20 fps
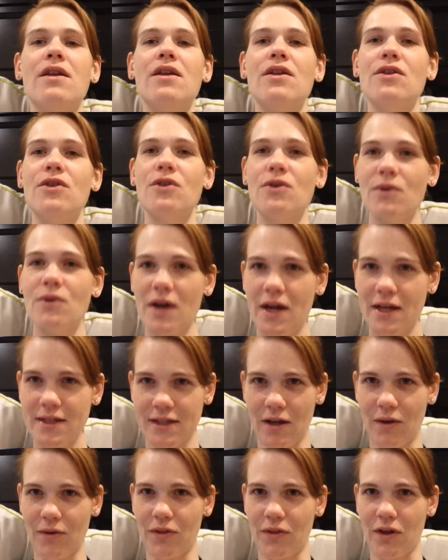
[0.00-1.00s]
you guys
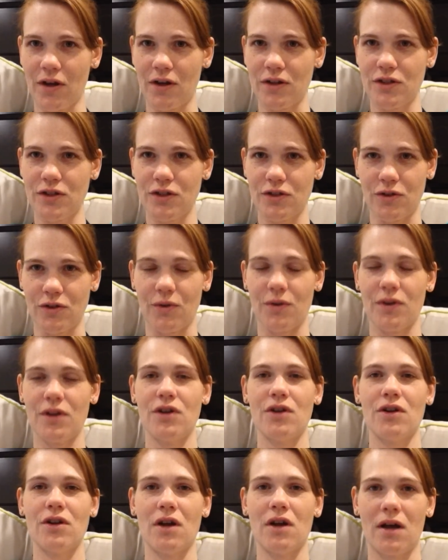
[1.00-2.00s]
out there to know that
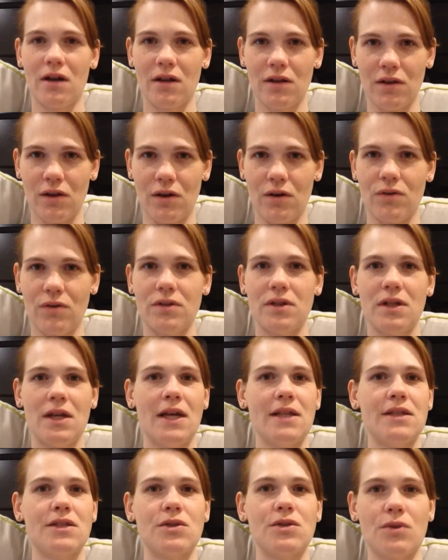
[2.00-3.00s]
you're not alone.
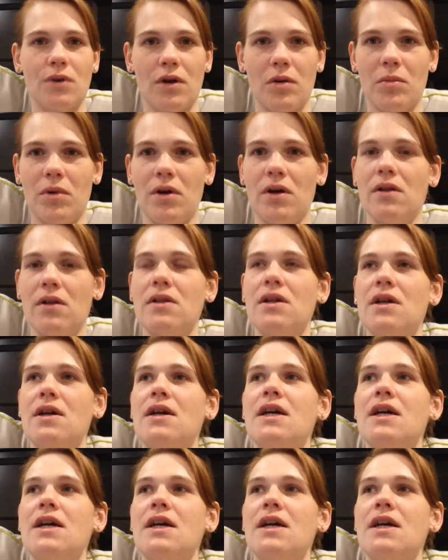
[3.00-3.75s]
It's normal.